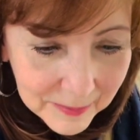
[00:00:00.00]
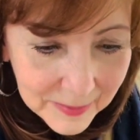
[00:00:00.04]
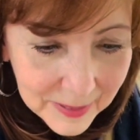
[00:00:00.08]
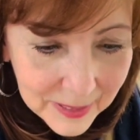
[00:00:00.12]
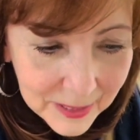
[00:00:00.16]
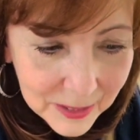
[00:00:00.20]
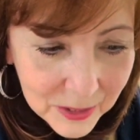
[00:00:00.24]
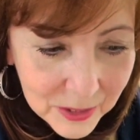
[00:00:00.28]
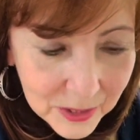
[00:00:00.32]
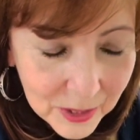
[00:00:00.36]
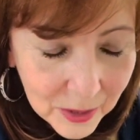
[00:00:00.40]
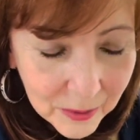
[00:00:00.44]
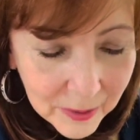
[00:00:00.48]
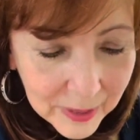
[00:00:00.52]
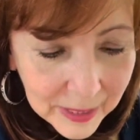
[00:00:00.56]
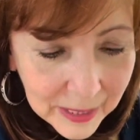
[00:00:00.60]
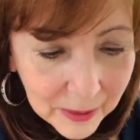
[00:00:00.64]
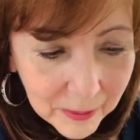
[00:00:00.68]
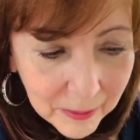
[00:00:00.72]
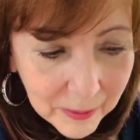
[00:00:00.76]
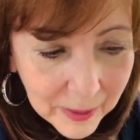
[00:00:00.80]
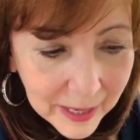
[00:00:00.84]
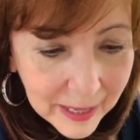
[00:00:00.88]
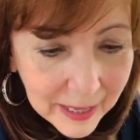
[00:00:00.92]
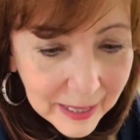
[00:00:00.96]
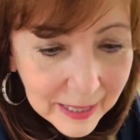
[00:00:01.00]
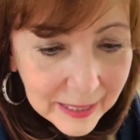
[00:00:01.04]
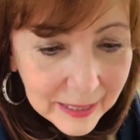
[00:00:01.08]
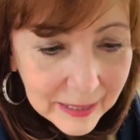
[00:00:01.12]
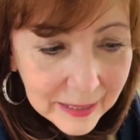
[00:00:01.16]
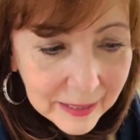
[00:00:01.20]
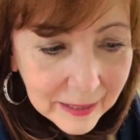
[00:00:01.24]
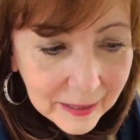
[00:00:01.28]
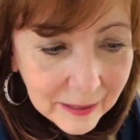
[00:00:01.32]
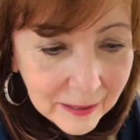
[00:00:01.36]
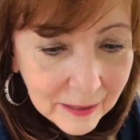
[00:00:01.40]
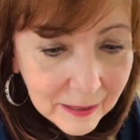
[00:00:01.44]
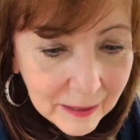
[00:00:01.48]
so anyway,
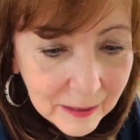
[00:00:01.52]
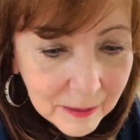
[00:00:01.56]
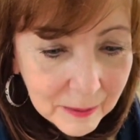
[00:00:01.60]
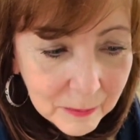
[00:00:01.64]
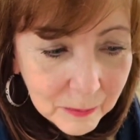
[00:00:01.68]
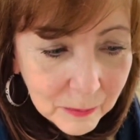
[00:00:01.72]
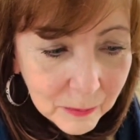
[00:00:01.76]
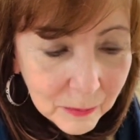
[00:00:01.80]
um,